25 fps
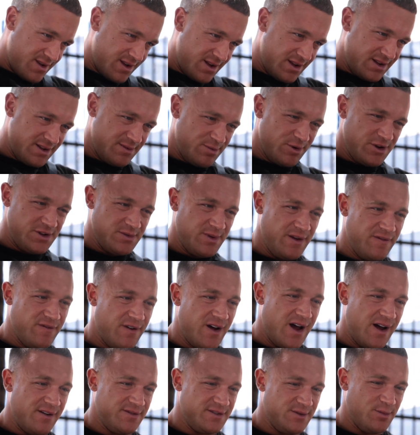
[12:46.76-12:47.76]
supposed to be
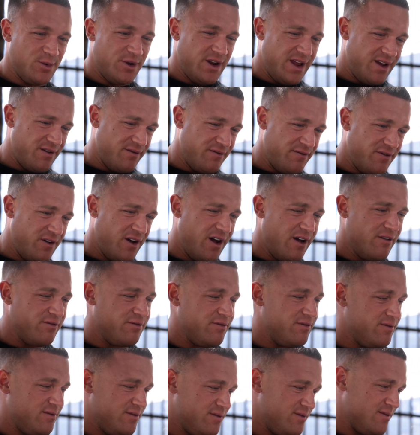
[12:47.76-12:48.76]
5, so I'm only having
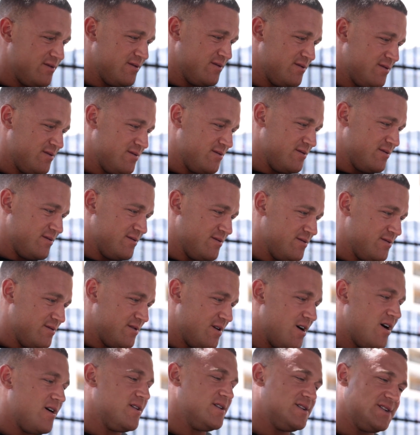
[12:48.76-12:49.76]

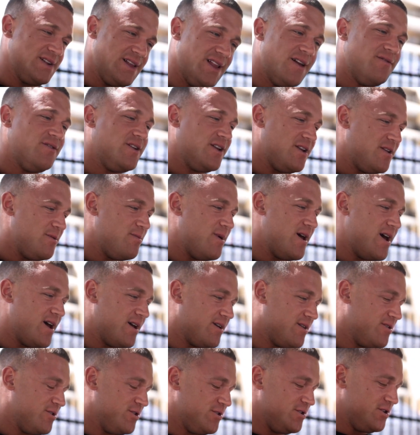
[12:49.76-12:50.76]
5. Oh, there's 11 in a
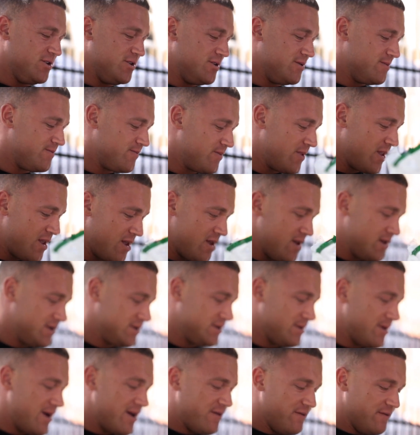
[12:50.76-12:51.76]
bag. Who knew?
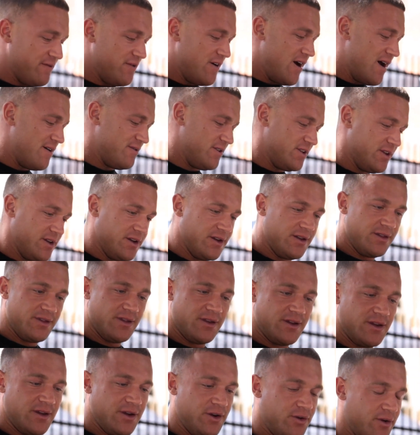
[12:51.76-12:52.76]
So I'm having 5 of the